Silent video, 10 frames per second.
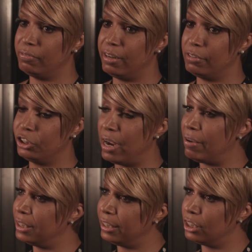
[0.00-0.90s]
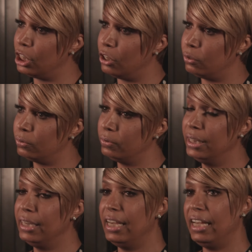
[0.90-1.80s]
of never traveling alone,
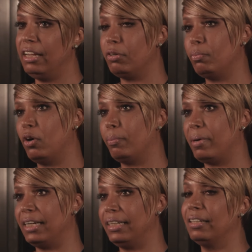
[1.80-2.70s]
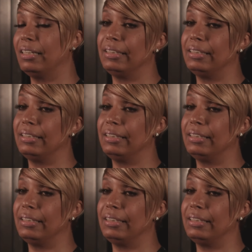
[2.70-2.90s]
even more mindful.